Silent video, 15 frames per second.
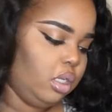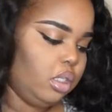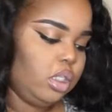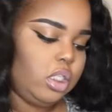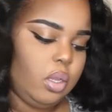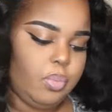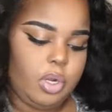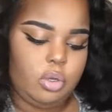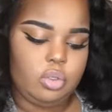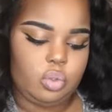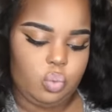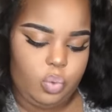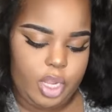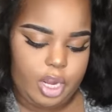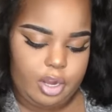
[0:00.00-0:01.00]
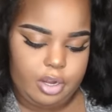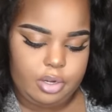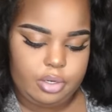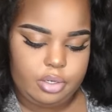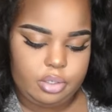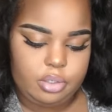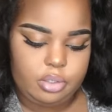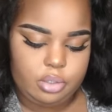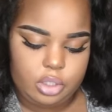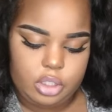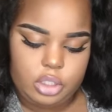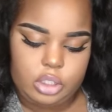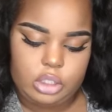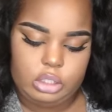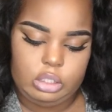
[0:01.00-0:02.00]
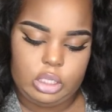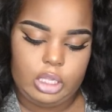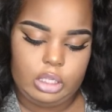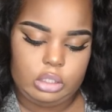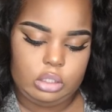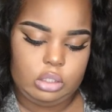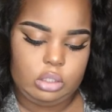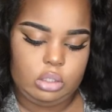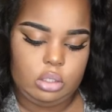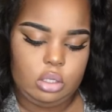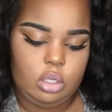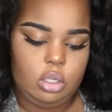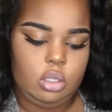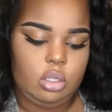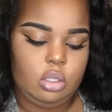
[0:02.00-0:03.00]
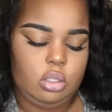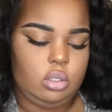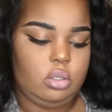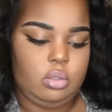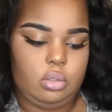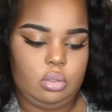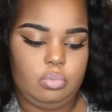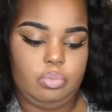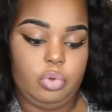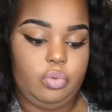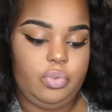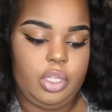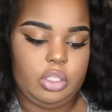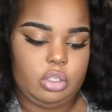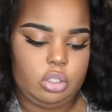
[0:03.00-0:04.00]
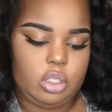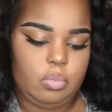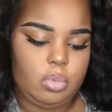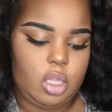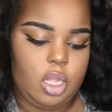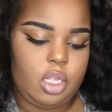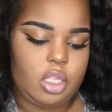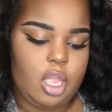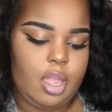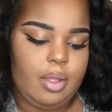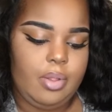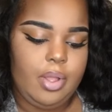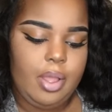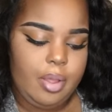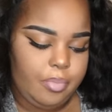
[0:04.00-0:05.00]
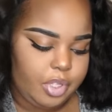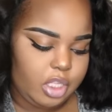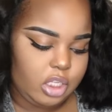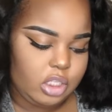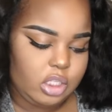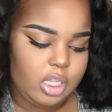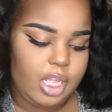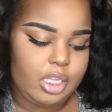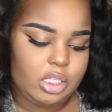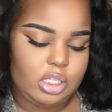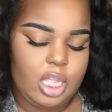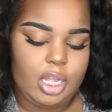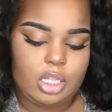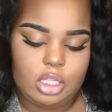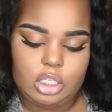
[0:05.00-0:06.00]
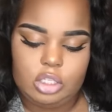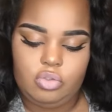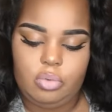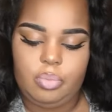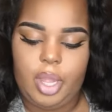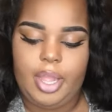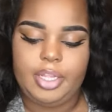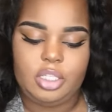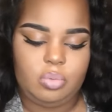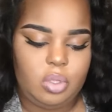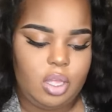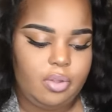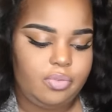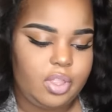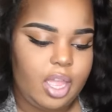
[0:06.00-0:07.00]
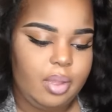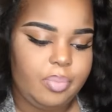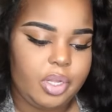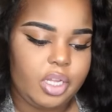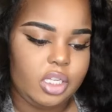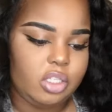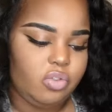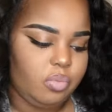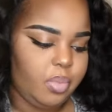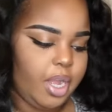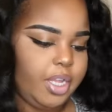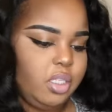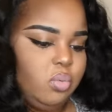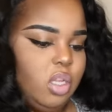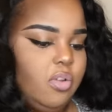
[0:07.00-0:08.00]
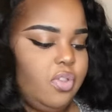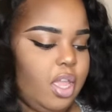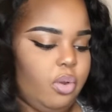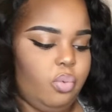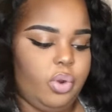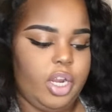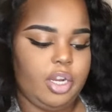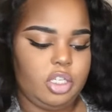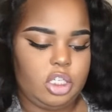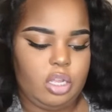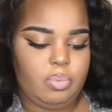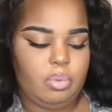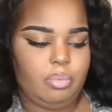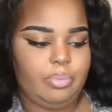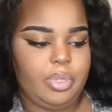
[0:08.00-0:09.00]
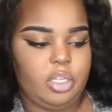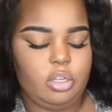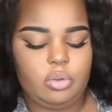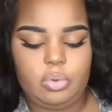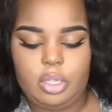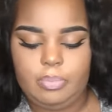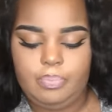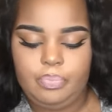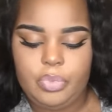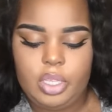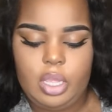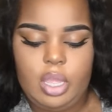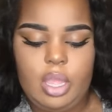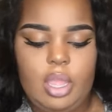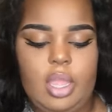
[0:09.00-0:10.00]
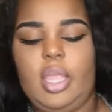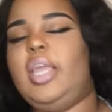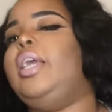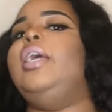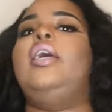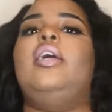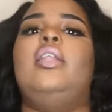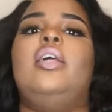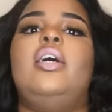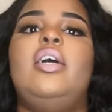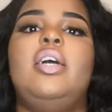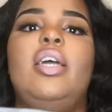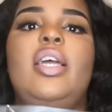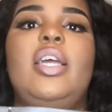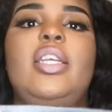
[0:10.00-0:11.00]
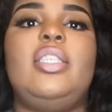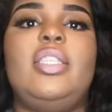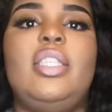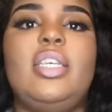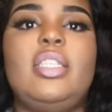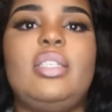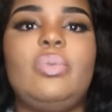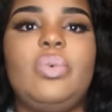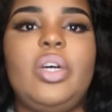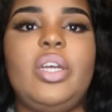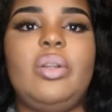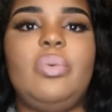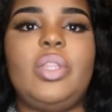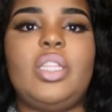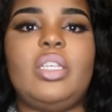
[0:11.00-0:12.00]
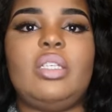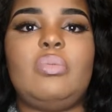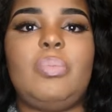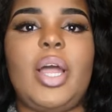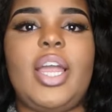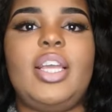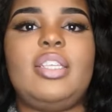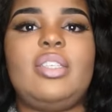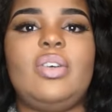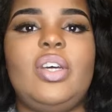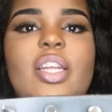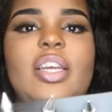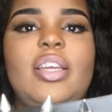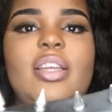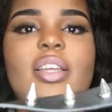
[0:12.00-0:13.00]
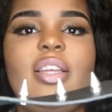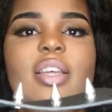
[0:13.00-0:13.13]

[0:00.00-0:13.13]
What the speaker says: some of those weird sex movies or something like that. But this next necklace reminds me of that, because it reminds me of that weird shit people be doing. And it's this one with the spikes on it.